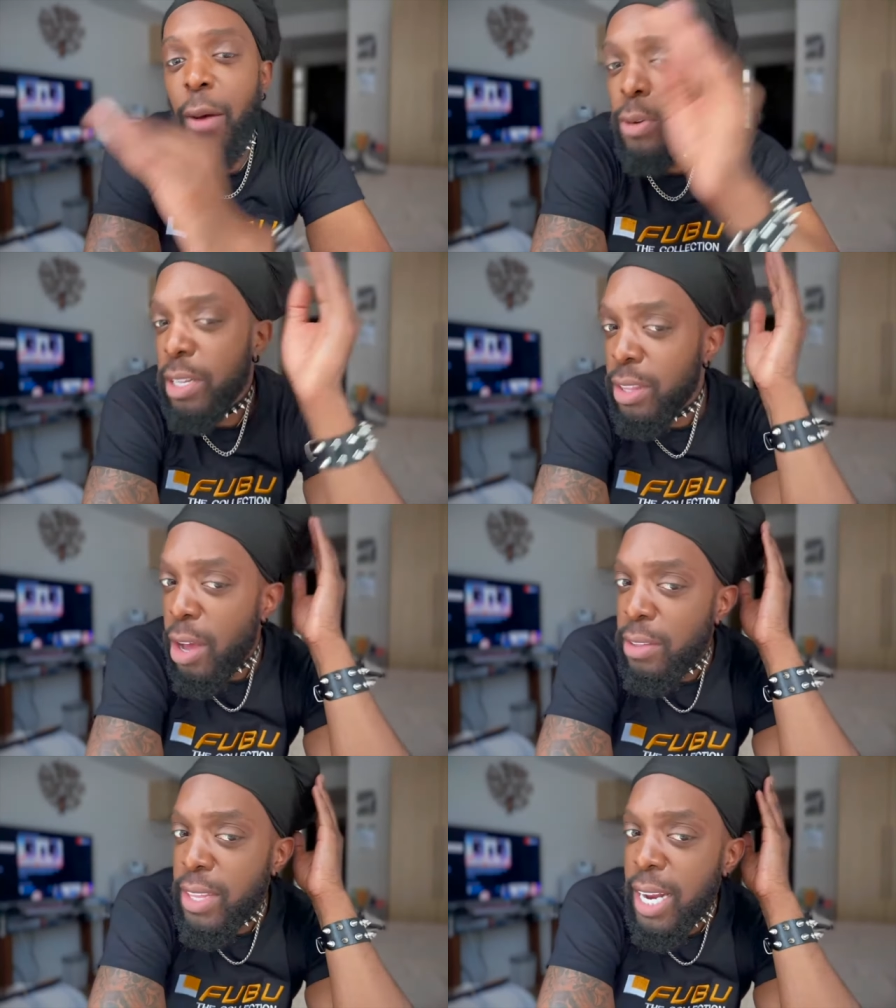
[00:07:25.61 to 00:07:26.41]
I would have
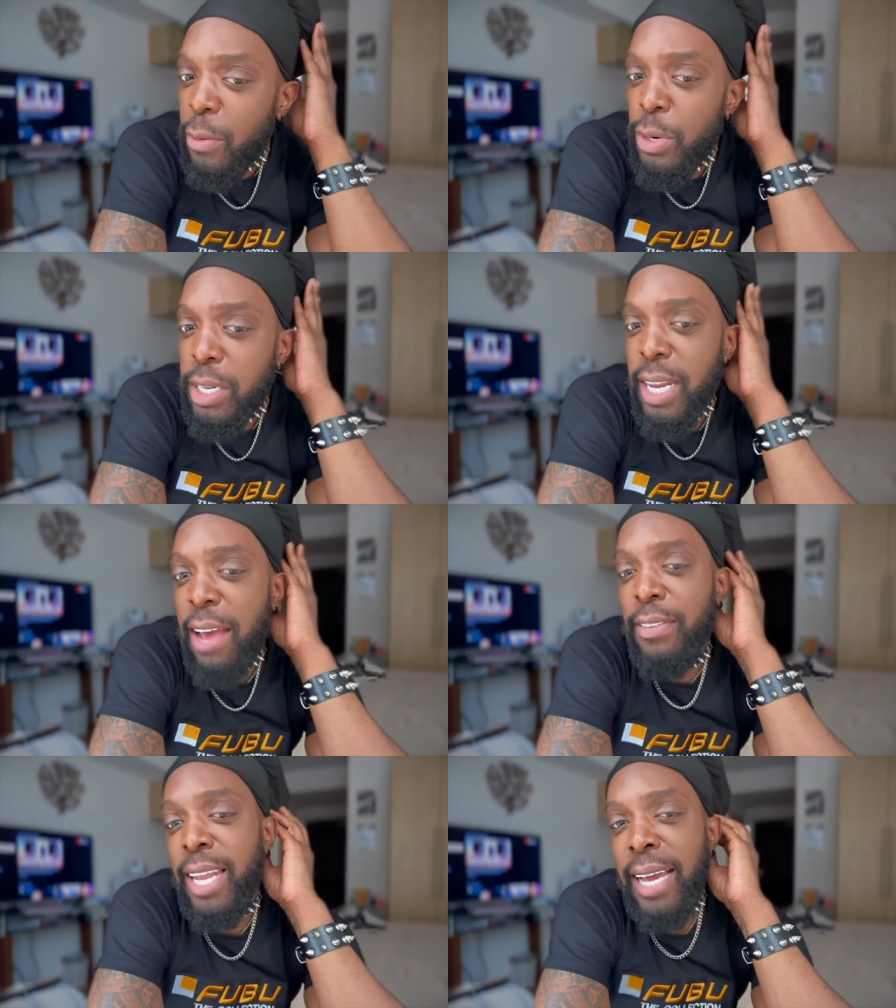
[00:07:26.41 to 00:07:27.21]
thought that I wouldn't
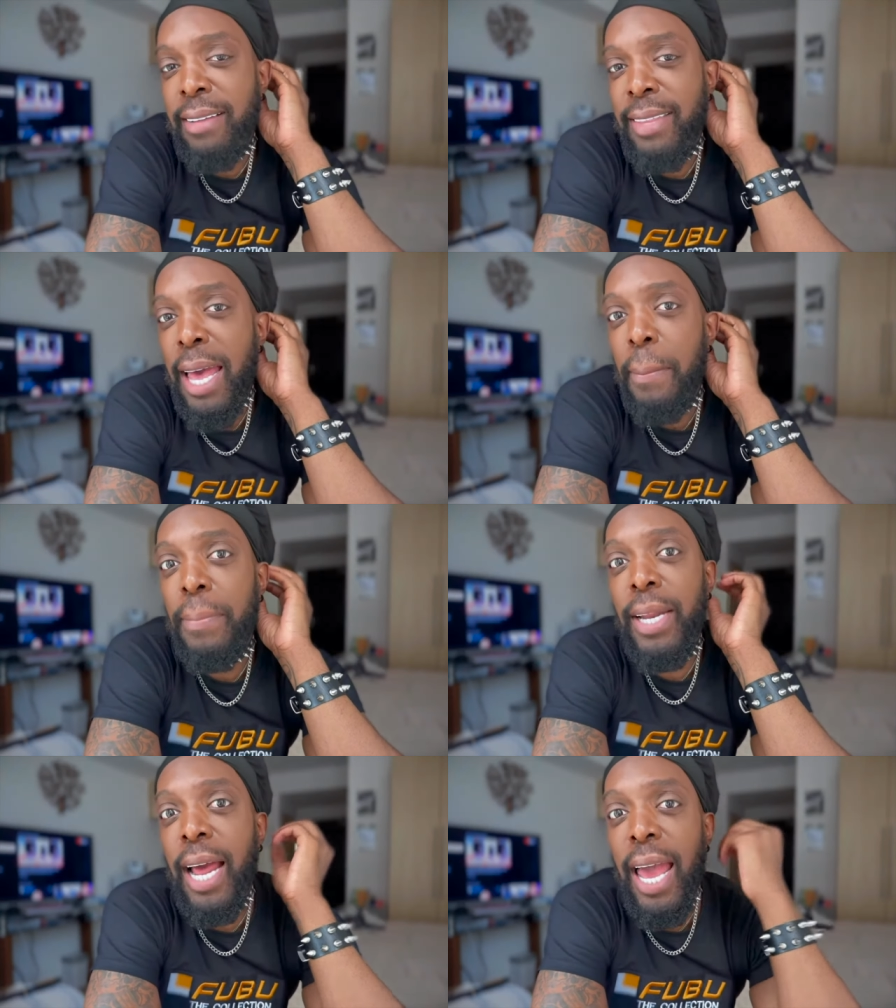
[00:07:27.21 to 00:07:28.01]
have liked that,
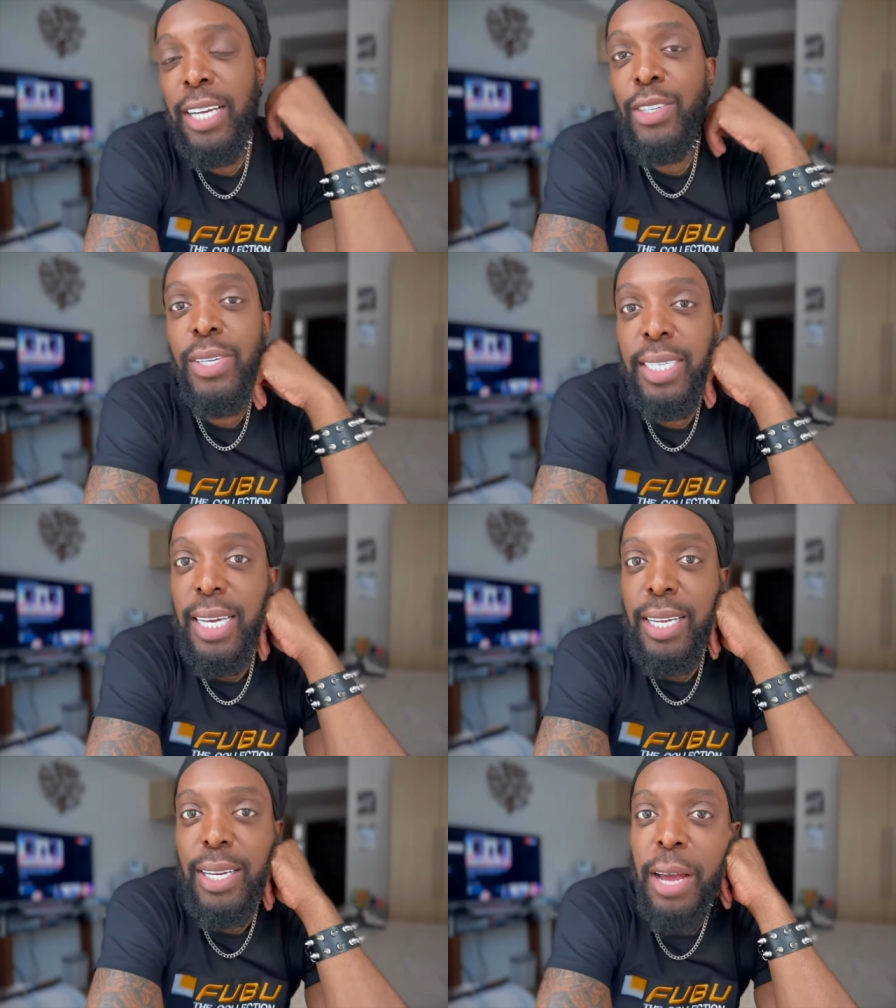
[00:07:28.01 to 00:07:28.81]
but I actually did.